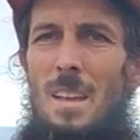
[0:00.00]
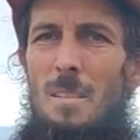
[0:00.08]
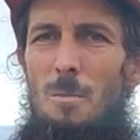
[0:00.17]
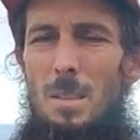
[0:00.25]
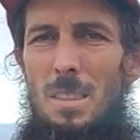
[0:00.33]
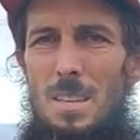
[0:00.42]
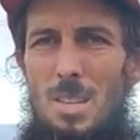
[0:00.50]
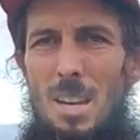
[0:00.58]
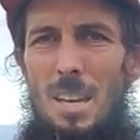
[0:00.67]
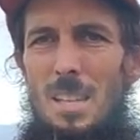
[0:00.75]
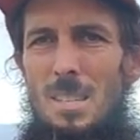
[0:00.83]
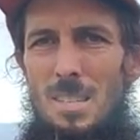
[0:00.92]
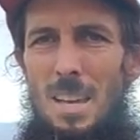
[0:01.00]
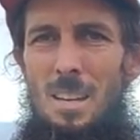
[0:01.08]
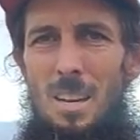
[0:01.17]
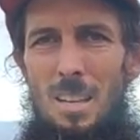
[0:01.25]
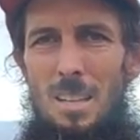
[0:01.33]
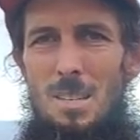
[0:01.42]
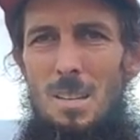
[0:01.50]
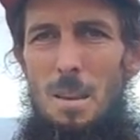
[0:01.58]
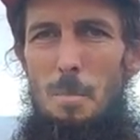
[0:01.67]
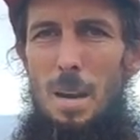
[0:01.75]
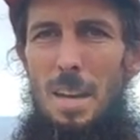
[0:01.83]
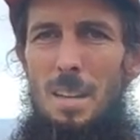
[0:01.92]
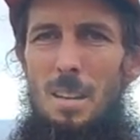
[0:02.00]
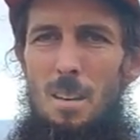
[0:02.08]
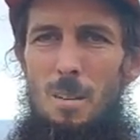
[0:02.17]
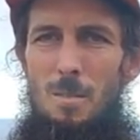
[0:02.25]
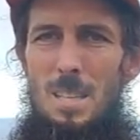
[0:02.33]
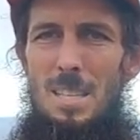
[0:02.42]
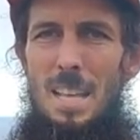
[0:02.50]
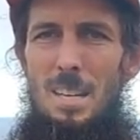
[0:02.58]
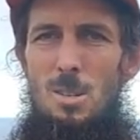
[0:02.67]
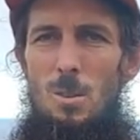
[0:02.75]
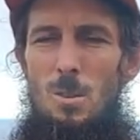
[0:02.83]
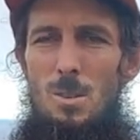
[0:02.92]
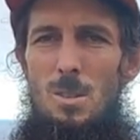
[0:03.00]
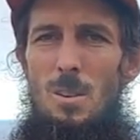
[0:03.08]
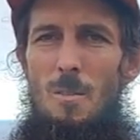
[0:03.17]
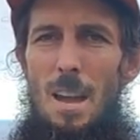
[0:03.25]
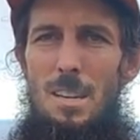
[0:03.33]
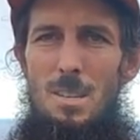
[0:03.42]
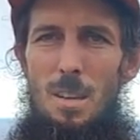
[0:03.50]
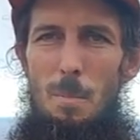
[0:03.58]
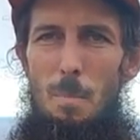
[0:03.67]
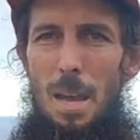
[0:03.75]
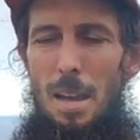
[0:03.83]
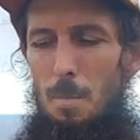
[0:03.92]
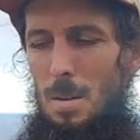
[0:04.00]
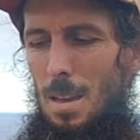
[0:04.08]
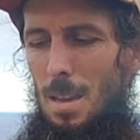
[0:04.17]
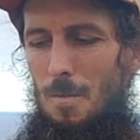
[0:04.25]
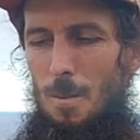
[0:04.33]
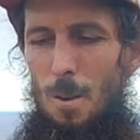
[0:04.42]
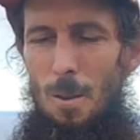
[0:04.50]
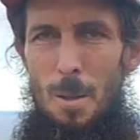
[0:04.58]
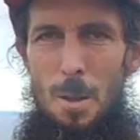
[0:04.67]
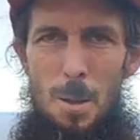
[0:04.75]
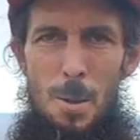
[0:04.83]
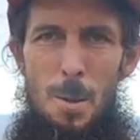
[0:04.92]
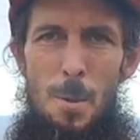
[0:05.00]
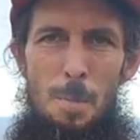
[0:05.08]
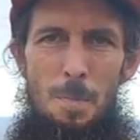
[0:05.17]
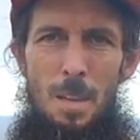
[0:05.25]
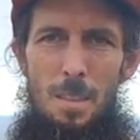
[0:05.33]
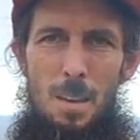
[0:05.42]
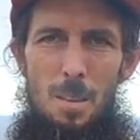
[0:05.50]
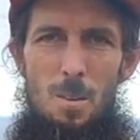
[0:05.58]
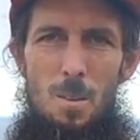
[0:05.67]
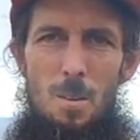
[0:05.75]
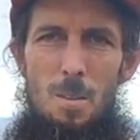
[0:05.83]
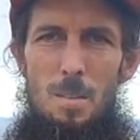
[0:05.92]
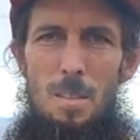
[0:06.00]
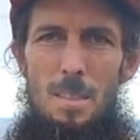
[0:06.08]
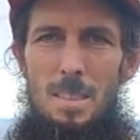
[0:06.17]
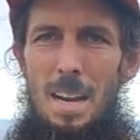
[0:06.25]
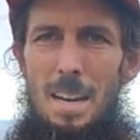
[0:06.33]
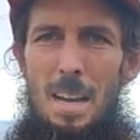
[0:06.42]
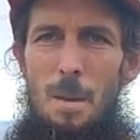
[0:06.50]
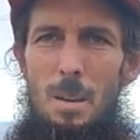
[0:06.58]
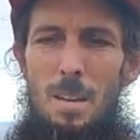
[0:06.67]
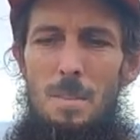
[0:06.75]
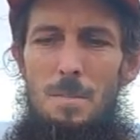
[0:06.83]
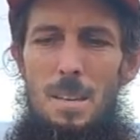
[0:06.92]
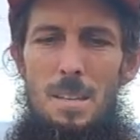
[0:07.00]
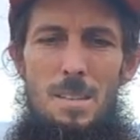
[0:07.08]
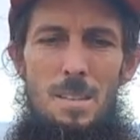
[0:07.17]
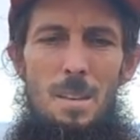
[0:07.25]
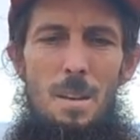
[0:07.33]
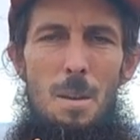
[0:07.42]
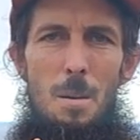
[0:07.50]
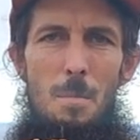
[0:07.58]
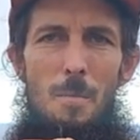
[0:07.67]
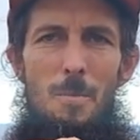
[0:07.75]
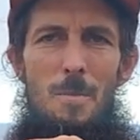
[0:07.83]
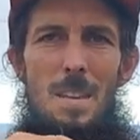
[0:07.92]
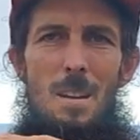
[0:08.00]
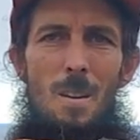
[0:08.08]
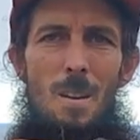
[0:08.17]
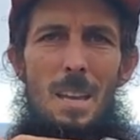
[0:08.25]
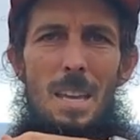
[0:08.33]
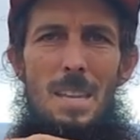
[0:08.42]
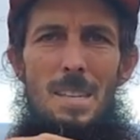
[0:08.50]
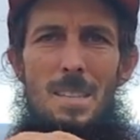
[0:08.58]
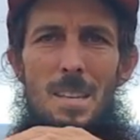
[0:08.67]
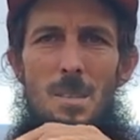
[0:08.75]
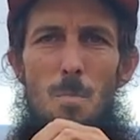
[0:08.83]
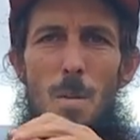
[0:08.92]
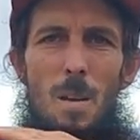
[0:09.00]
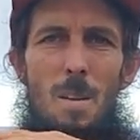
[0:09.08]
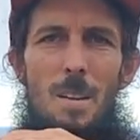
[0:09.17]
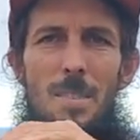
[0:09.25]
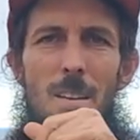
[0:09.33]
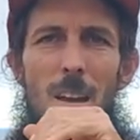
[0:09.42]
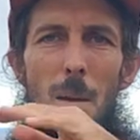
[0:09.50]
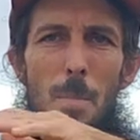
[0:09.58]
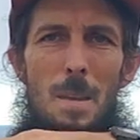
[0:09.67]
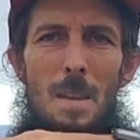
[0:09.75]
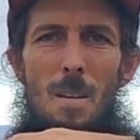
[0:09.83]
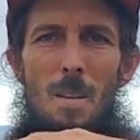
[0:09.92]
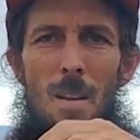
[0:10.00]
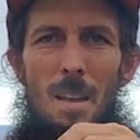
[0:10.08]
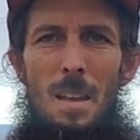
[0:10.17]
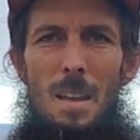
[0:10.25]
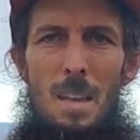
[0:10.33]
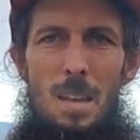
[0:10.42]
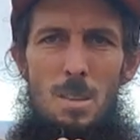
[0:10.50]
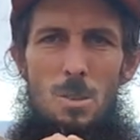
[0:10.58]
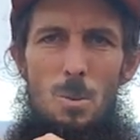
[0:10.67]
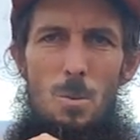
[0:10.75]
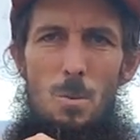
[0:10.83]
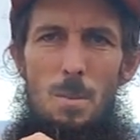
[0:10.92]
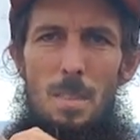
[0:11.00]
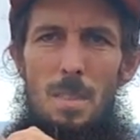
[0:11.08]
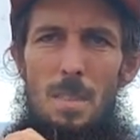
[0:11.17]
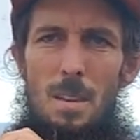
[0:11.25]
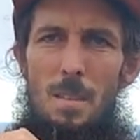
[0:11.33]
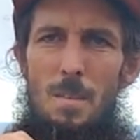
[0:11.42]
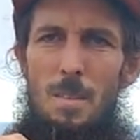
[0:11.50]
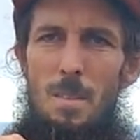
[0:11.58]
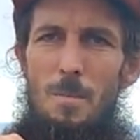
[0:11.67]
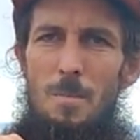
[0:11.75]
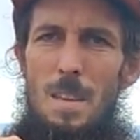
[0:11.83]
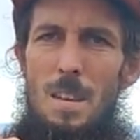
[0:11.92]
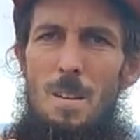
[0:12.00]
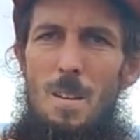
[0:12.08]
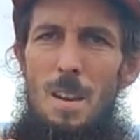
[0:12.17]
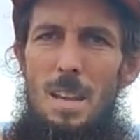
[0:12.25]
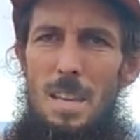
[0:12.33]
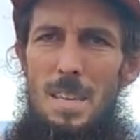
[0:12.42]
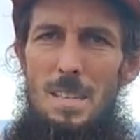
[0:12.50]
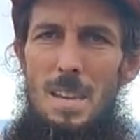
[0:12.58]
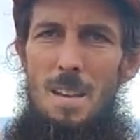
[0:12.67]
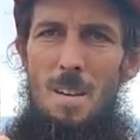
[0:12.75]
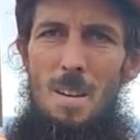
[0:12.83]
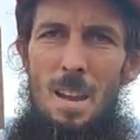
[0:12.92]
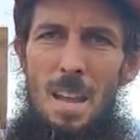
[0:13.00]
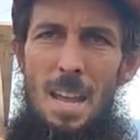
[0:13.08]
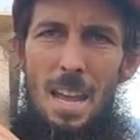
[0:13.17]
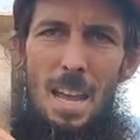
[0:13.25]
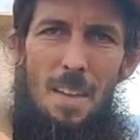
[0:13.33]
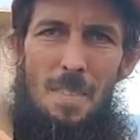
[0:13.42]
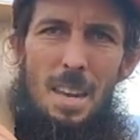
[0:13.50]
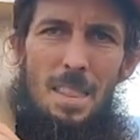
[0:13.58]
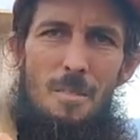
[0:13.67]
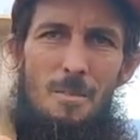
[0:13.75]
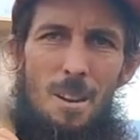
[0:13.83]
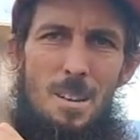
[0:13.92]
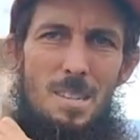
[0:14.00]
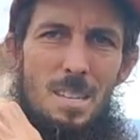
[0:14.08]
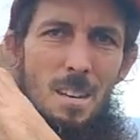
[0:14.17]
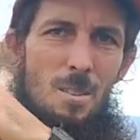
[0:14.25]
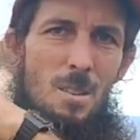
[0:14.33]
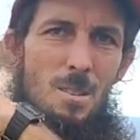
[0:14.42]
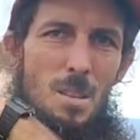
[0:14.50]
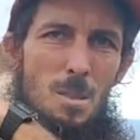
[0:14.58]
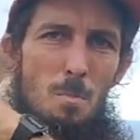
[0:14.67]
with the chicken's psychology in mind of its natural scratch and peck behavior. The other dynamic of this feeder is this bar on top here. So the feeder is here, and then in the very center there's this